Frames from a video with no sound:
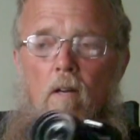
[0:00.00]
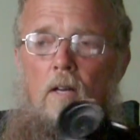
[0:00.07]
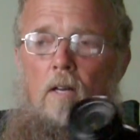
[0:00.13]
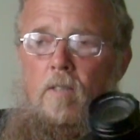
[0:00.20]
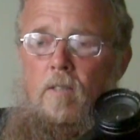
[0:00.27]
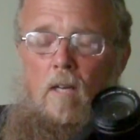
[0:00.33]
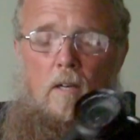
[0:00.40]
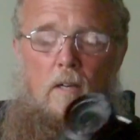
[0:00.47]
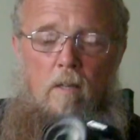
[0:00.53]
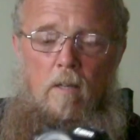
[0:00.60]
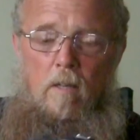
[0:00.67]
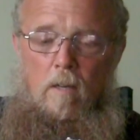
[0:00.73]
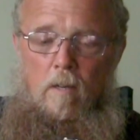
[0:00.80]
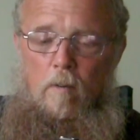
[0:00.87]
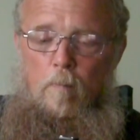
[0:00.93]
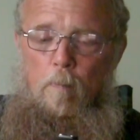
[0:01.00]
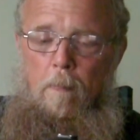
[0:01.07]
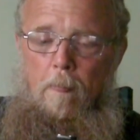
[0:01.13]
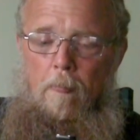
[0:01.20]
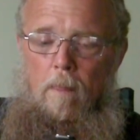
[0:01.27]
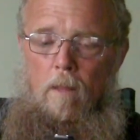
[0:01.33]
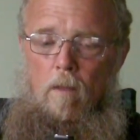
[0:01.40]
It's got a
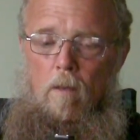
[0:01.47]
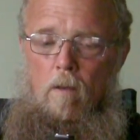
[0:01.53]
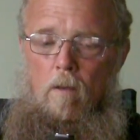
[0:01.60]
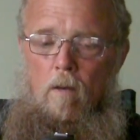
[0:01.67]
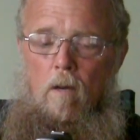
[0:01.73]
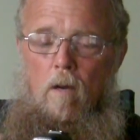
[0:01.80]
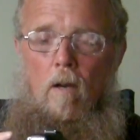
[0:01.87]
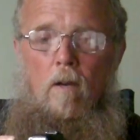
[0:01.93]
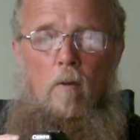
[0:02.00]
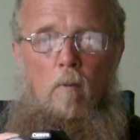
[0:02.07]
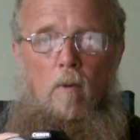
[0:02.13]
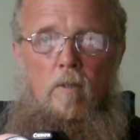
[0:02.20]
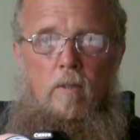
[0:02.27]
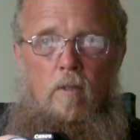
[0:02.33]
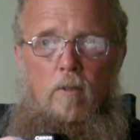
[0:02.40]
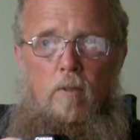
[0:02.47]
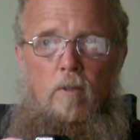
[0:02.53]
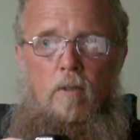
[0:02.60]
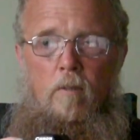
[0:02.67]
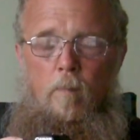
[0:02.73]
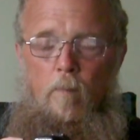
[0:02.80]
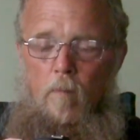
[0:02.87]
higher
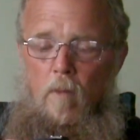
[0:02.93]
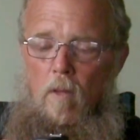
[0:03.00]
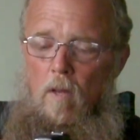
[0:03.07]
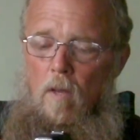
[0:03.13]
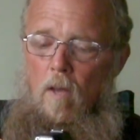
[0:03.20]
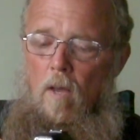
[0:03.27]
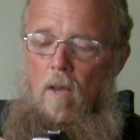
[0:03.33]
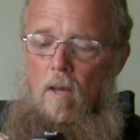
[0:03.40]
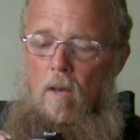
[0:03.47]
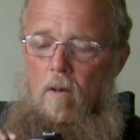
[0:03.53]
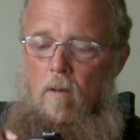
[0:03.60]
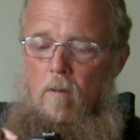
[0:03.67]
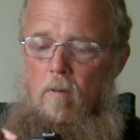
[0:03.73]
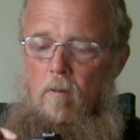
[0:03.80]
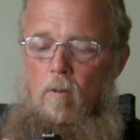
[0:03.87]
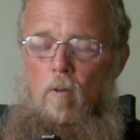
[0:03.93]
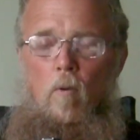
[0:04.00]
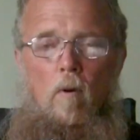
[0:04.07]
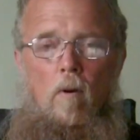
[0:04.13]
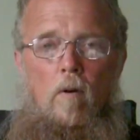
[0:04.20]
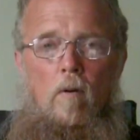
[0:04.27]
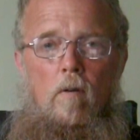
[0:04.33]
resolution and a
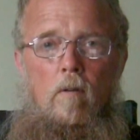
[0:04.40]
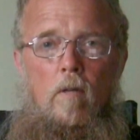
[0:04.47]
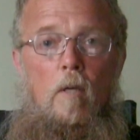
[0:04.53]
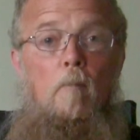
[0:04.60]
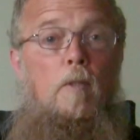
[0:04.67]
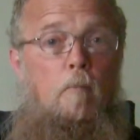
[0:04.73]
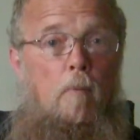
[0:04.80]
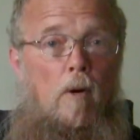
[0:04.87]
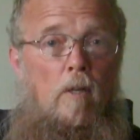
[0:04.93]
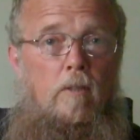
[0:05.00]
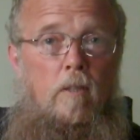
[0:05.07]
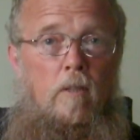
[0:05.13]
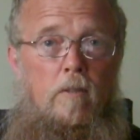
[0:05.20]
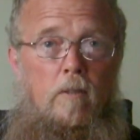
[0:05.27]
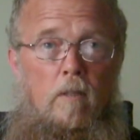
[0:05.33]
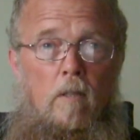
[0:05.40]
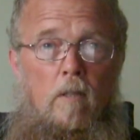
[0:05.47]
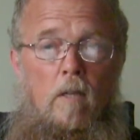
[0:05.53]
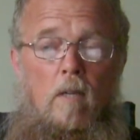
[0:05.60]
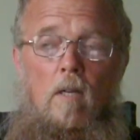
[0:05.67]
newer image processor,